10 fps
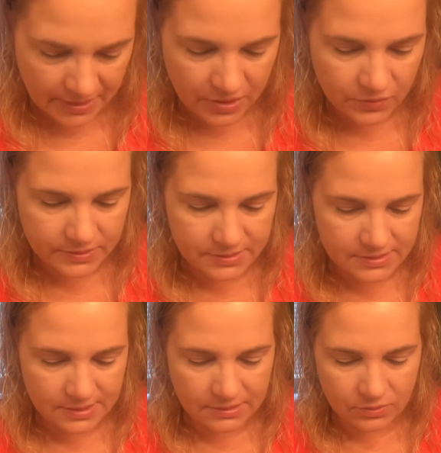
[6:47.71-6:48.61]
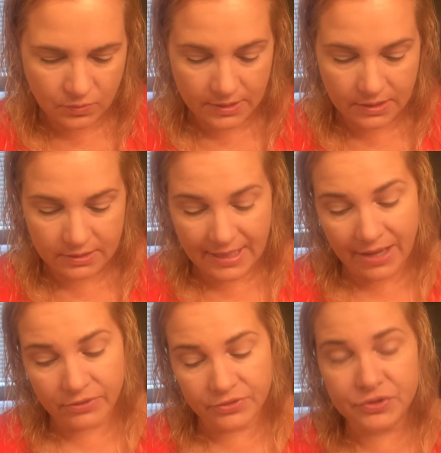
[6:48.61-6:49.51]
know it's a little weird and
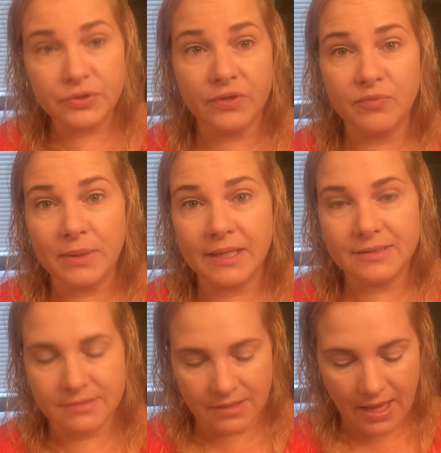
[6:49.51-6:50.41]
counterintuitive because